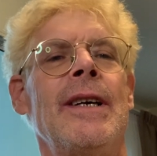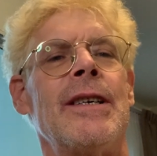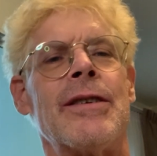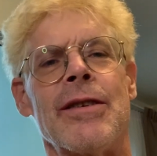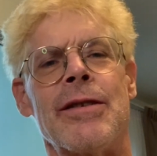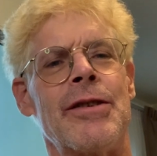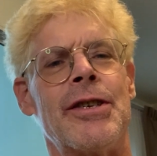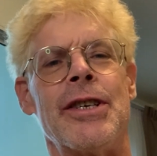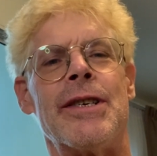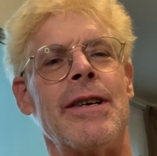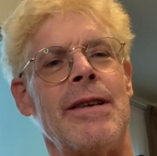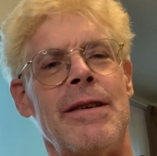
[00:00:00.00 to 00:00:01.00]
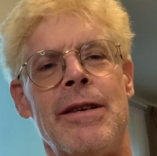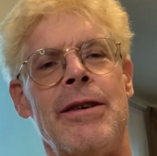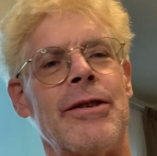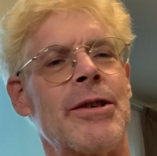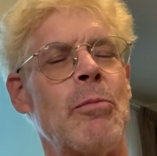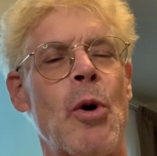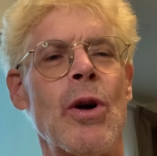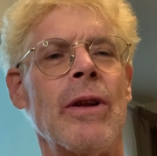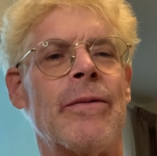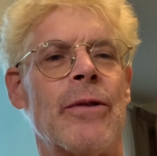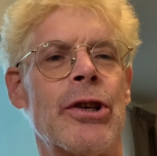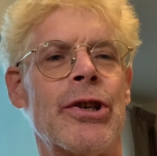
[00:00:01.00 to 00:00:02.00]
So there's just you're
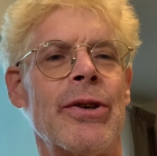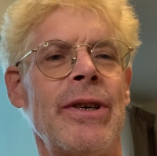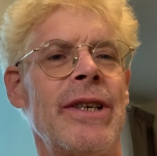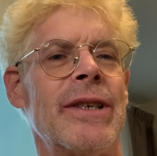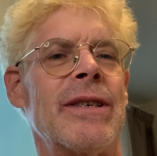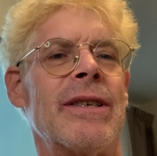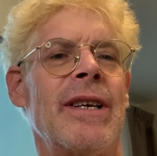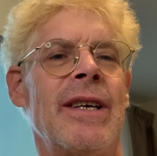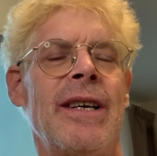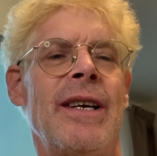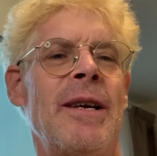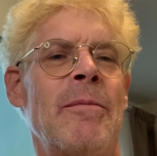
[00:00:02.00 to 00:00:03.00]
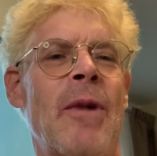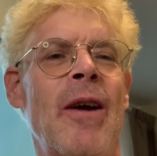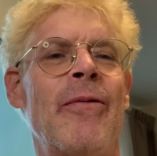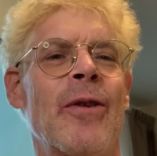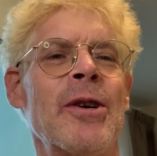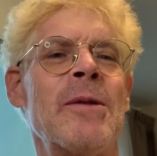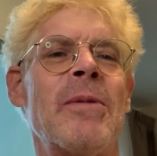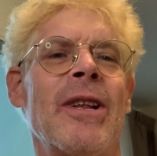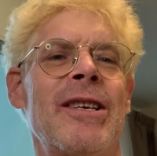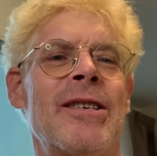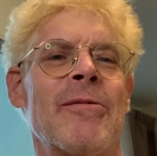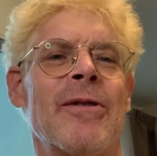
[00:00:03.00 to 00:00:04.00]
spoiled for choice. My first
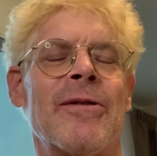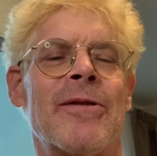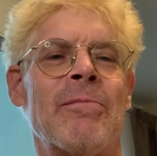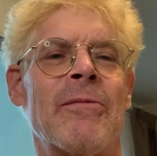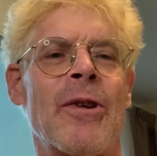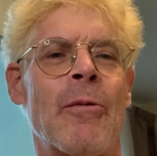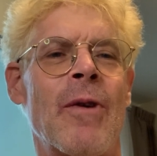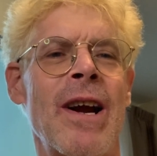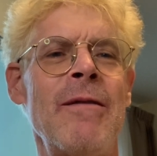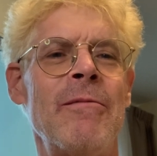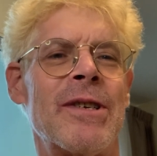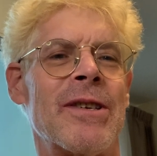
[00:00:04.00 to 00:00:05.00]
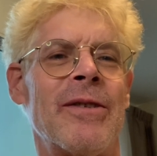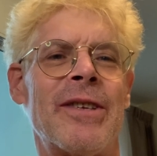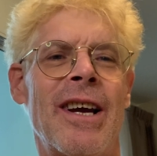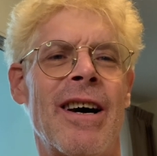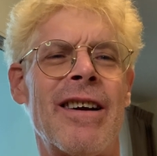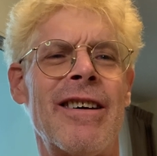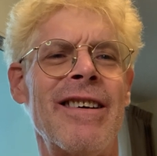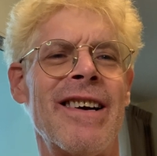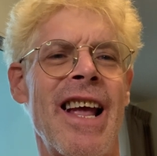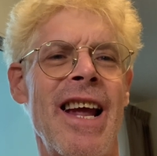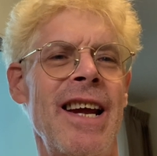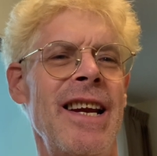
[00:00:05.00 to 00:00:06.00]
place the rent was only
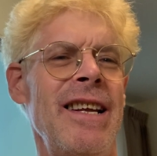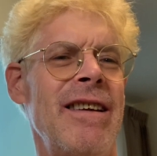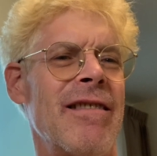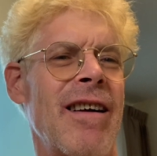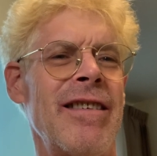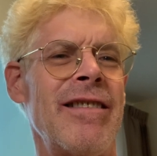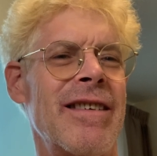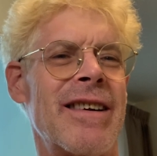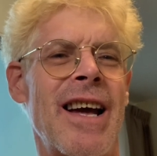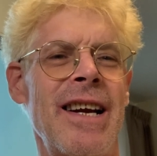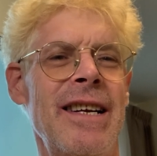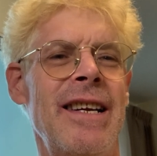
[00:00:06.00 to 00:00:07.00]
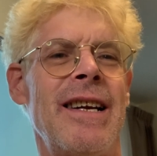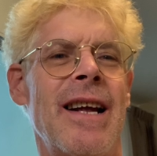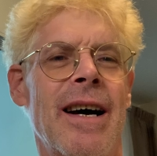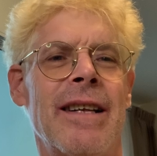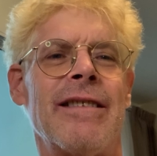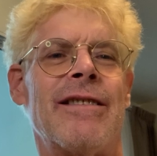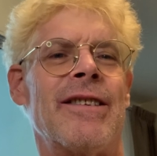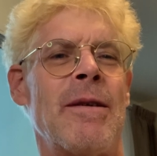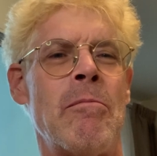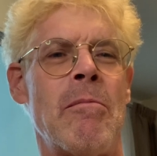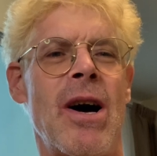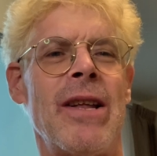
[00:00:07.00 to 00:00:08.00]
$180 or $190
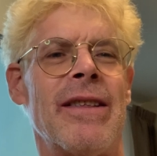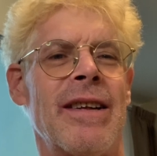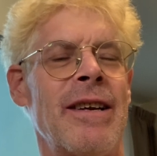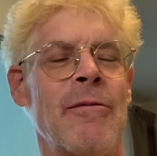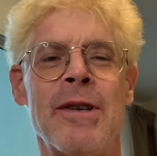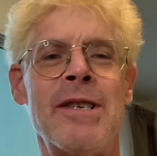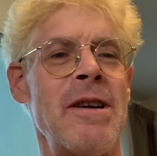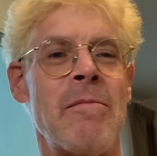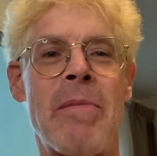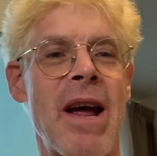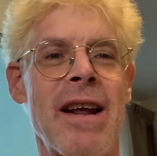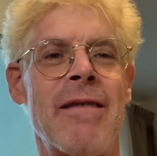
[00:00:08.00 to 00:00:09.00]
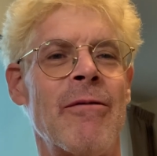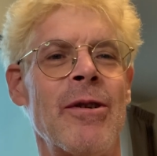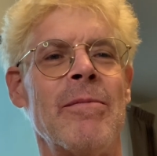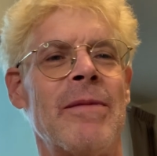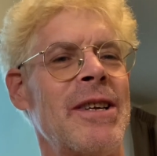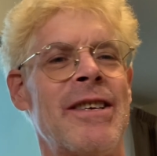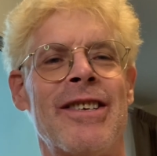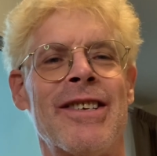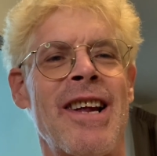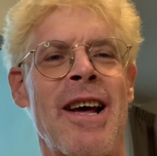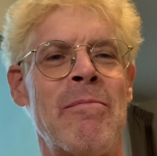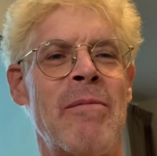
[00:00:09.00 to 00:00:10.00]
a month. And it wasn't a bad room. It
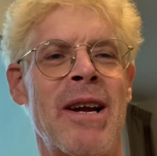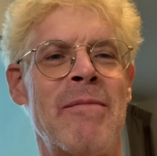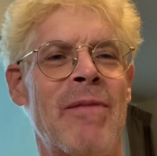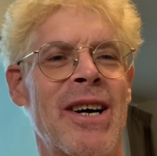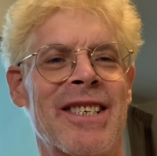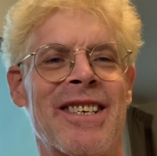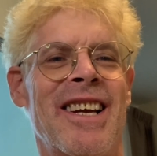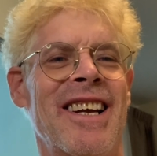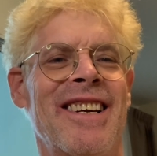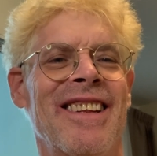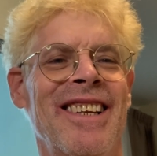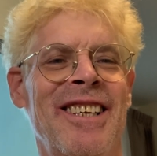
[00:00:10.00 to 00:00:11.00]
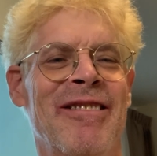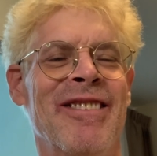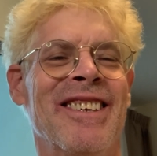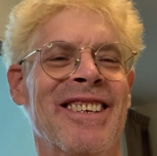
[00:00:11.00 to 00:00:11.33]
just had bed bugs. I had to leave.